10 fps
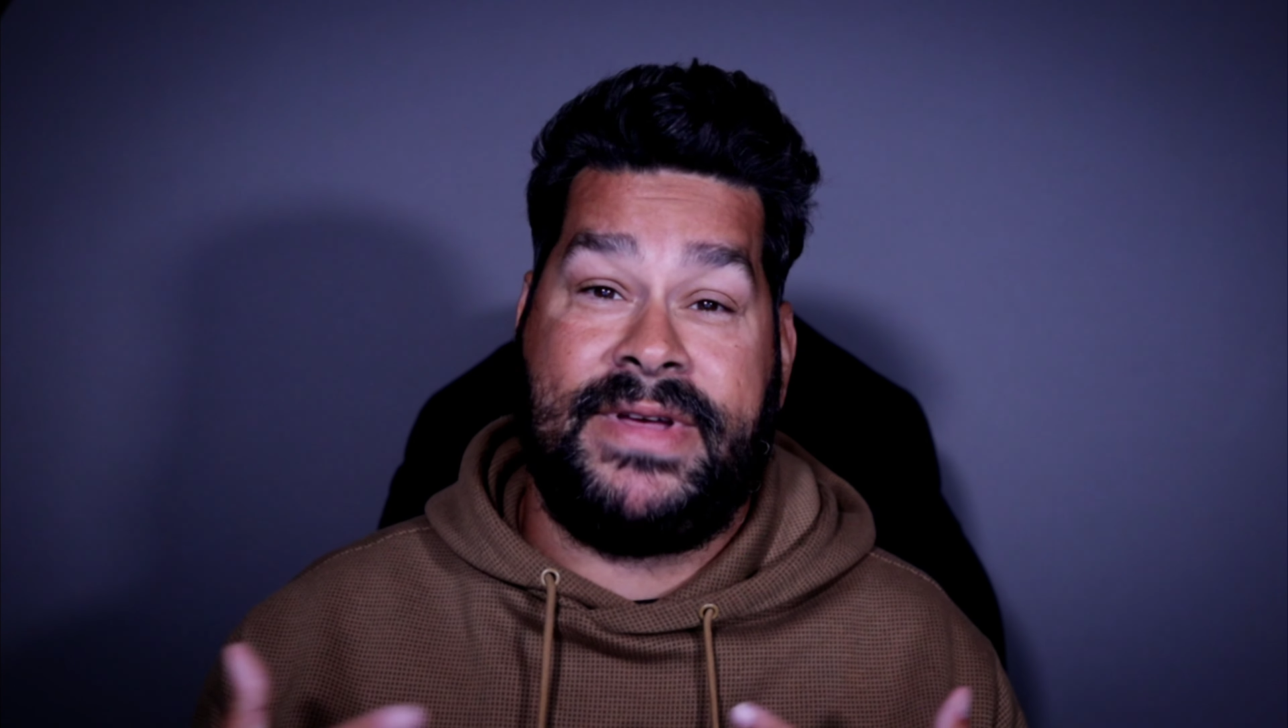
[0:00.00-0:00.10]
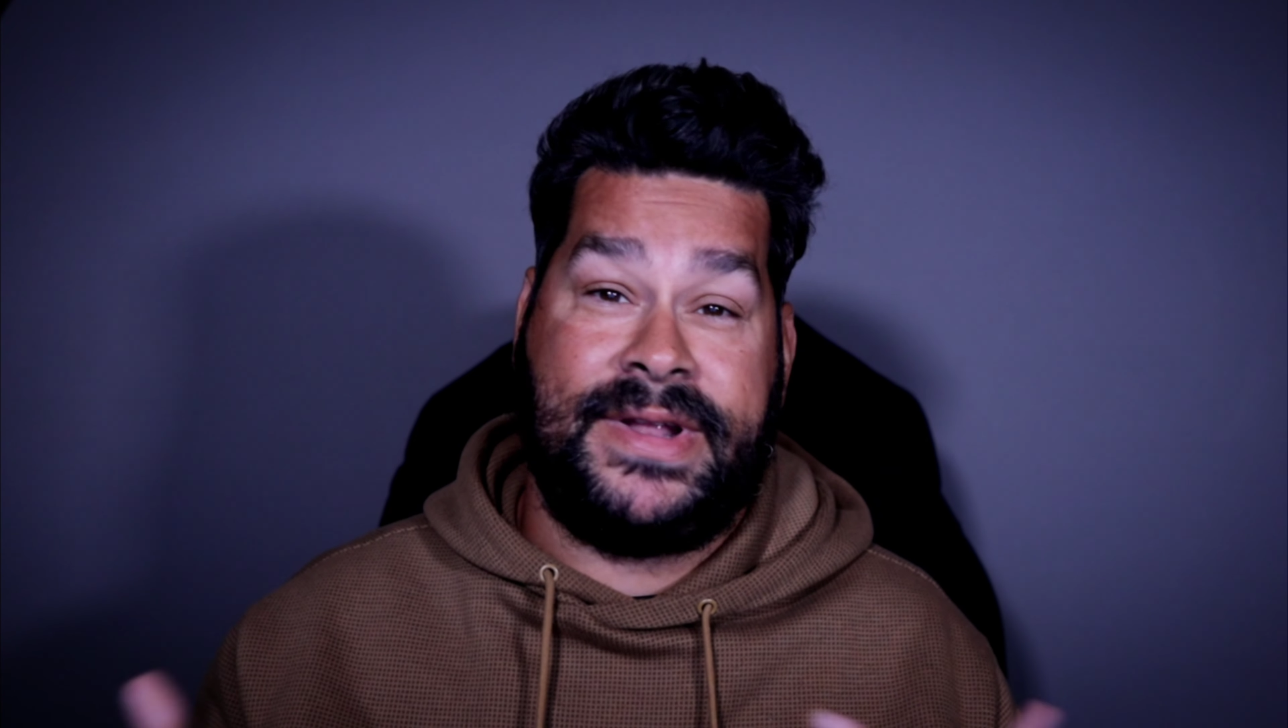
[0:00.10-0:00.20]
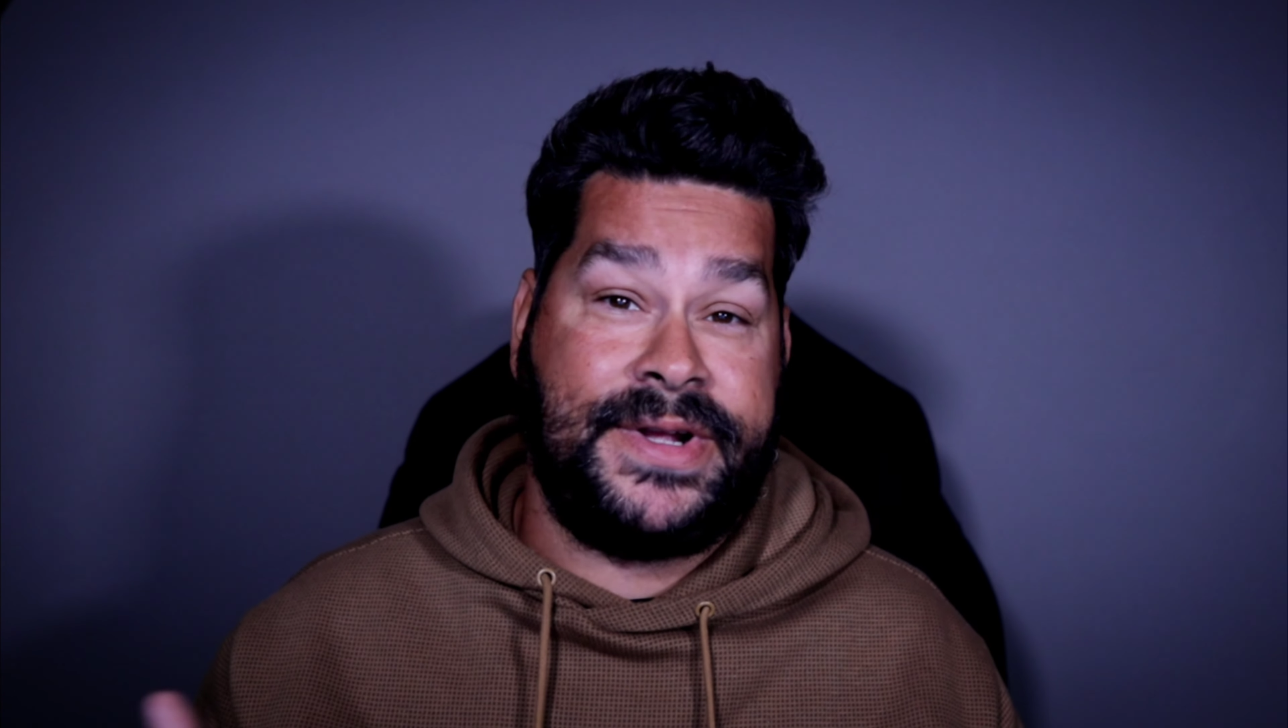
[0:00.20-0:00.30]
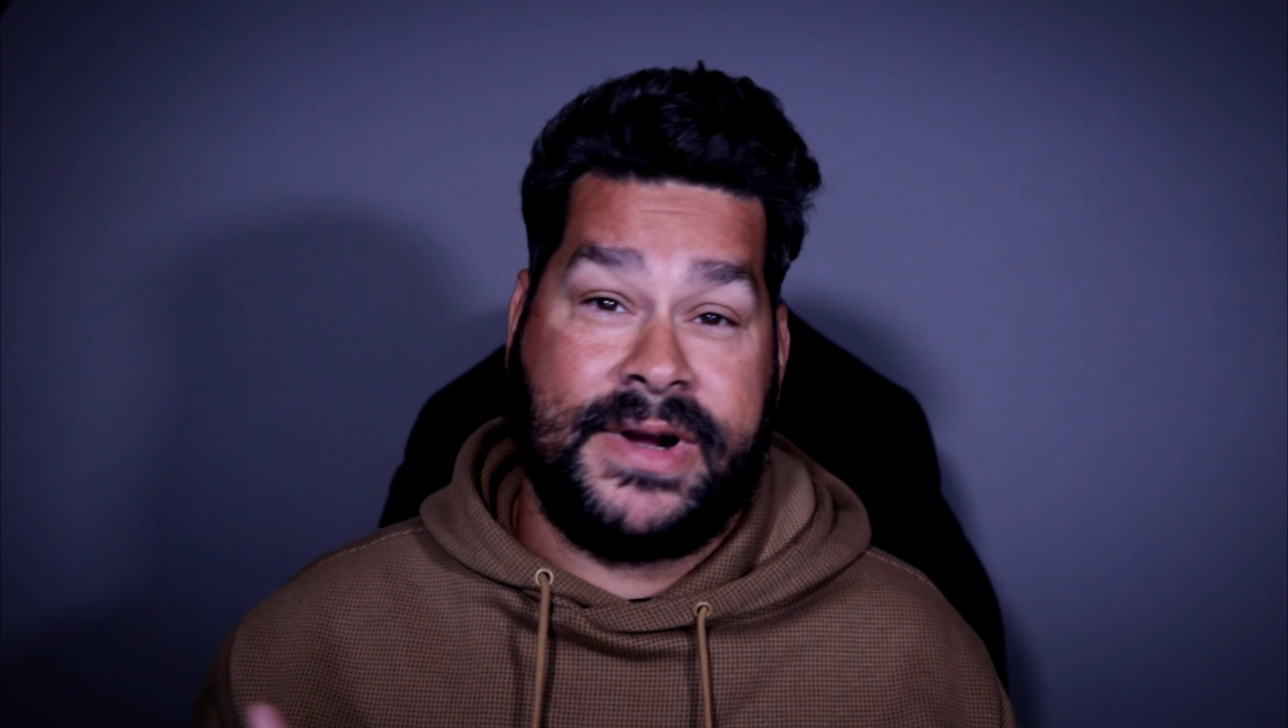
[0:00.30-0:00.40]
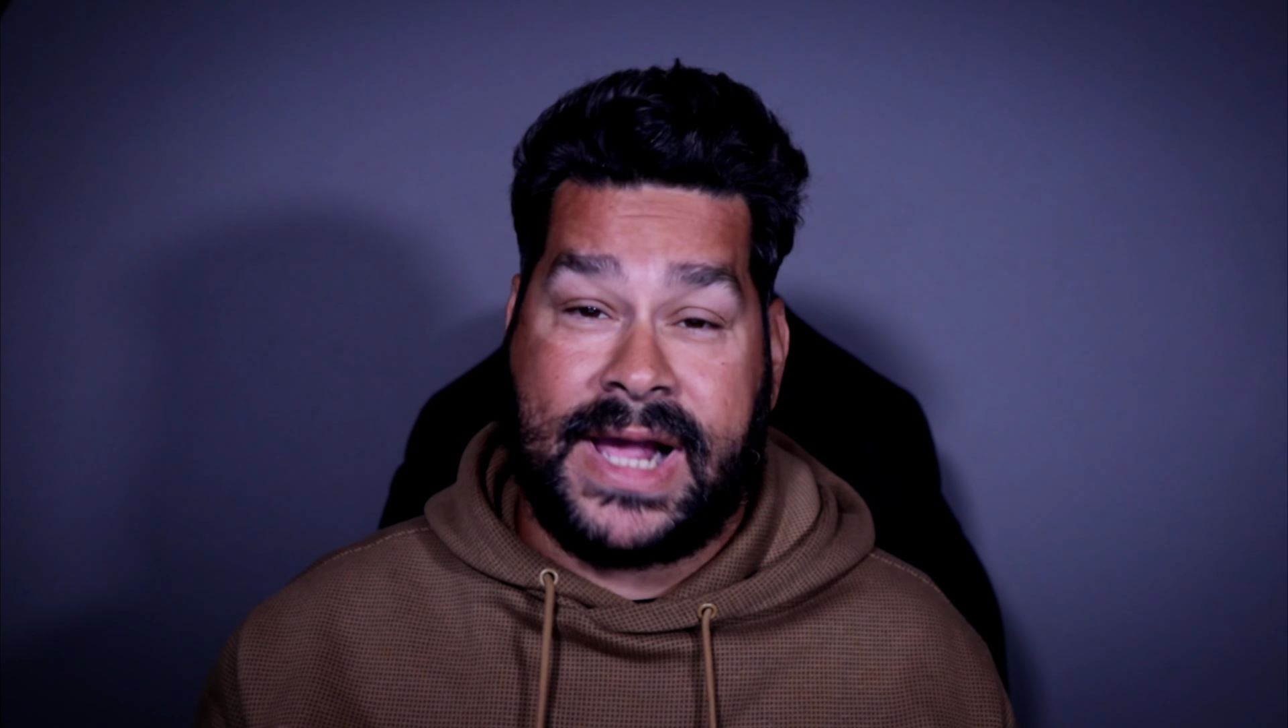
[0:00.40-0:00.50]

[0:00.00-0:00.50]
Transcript: it in your